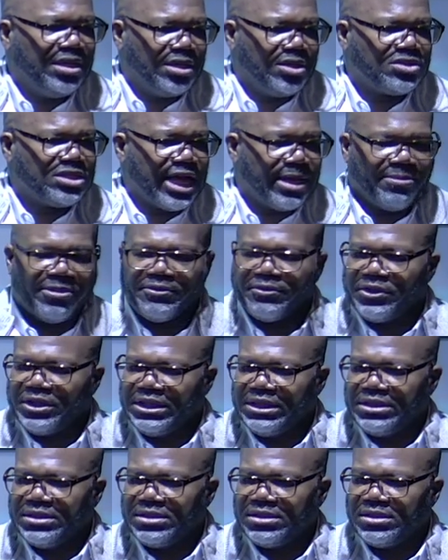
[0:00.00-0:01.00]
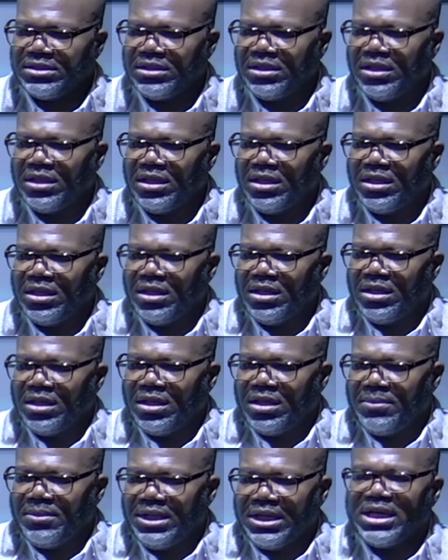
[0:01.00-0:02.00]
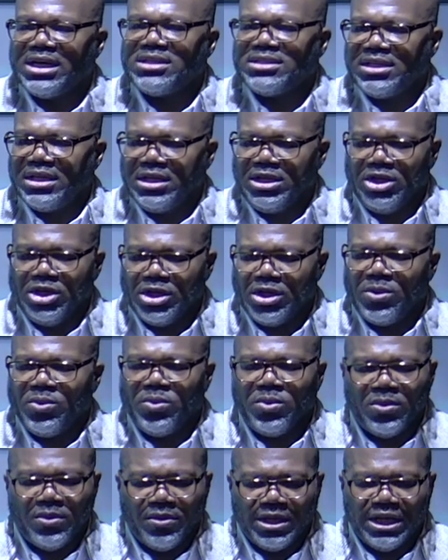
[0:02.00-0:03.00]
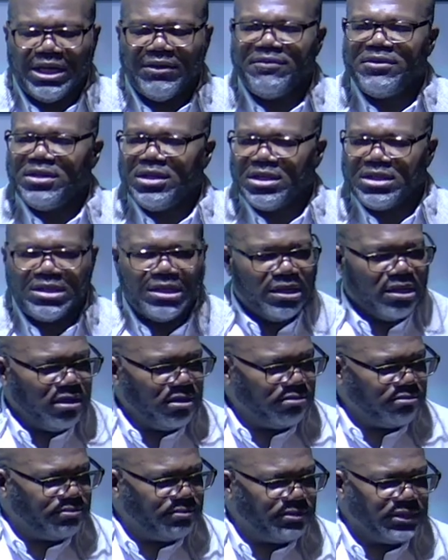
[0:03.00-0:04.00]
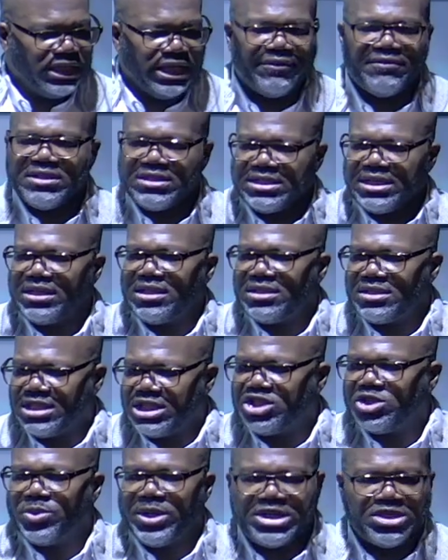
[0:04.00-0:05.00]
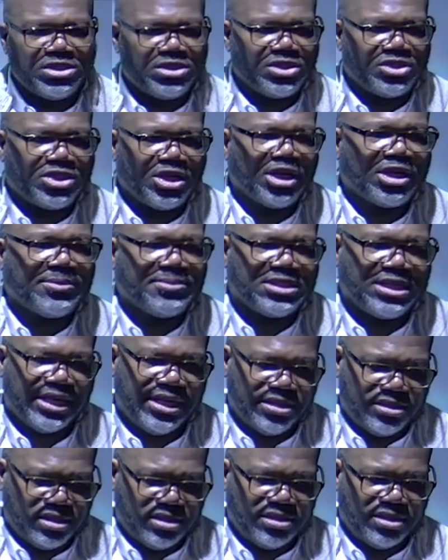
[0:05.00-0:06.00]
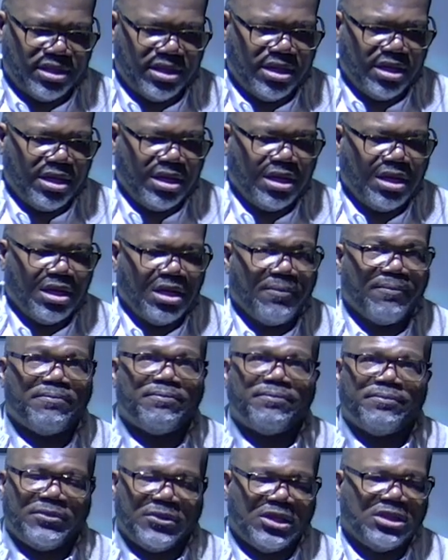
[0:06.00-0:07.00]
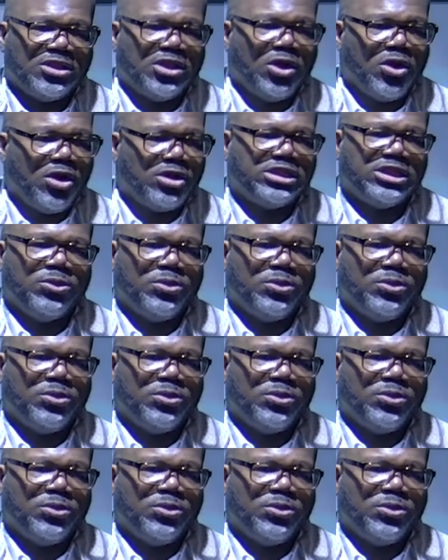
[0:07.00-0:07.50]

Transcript: type of friends because you know, given a, a given set of situations or circumstances, loyalty will be